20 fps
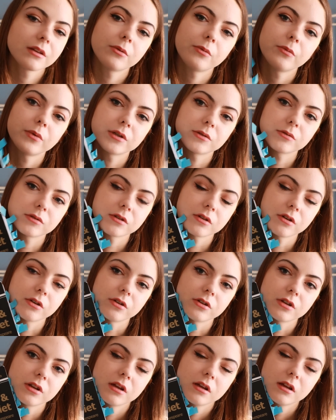which was
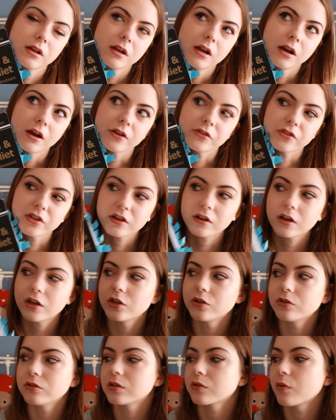good. And I think I
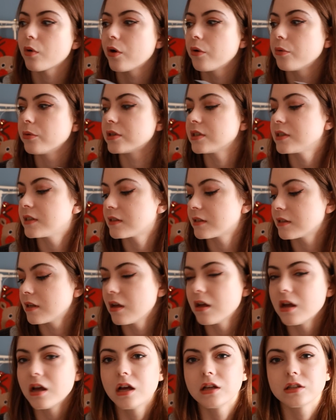used the quote, which is,
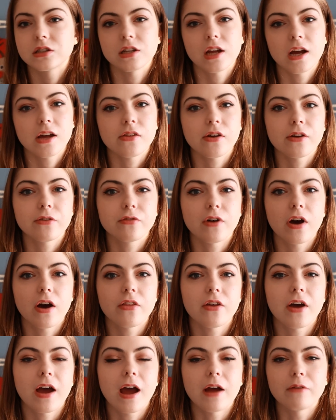deny thy
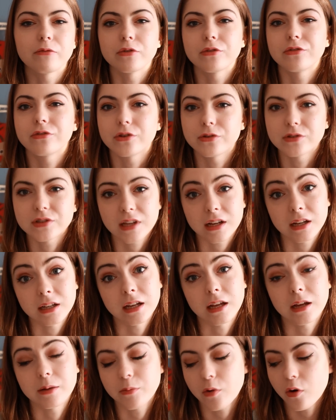father and refuse thy
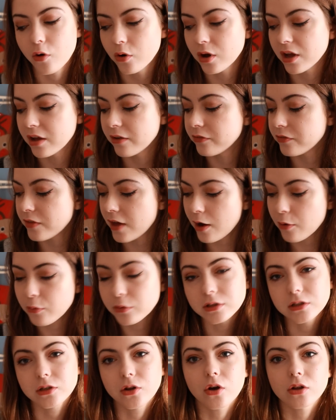name, or if thou
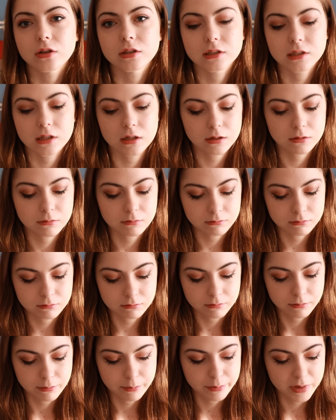will not
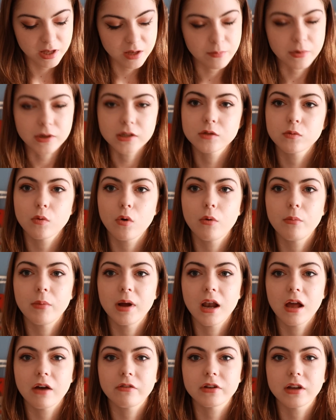be but sworn my
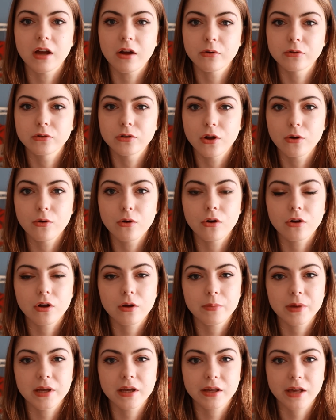love, and I will no longer
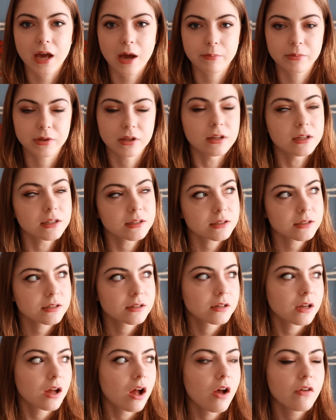be a Capulet.
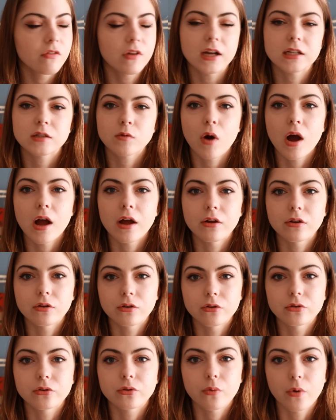That's quite a
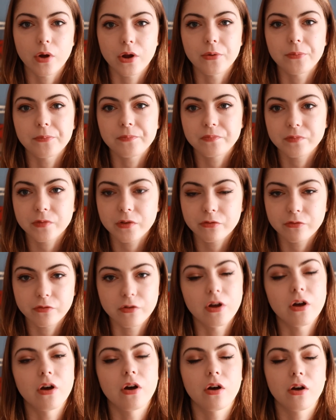good quote
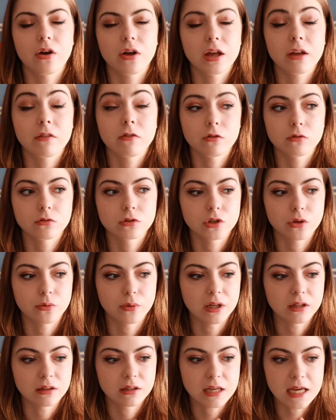for if you're
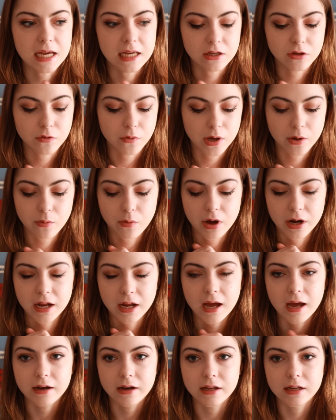doing the AQA one
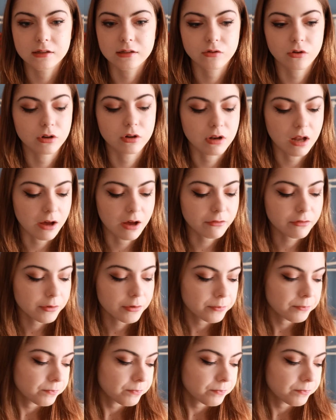and it's on love.